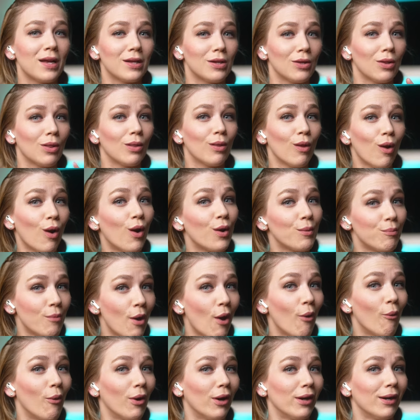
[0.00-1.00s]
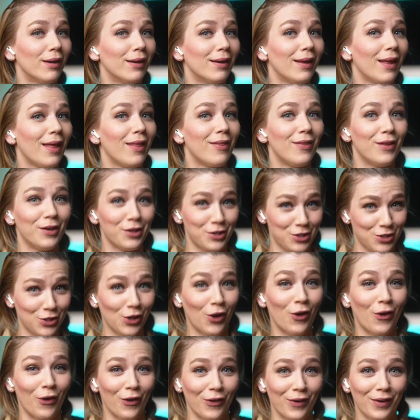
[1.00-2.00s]
a lawnmower than a
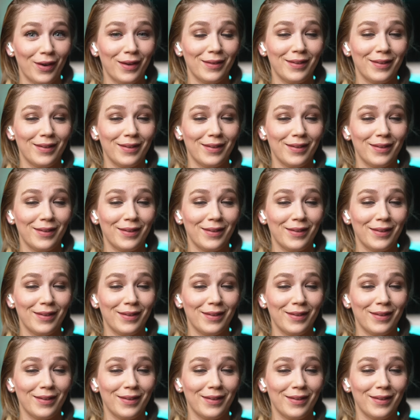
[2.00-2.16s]
shark.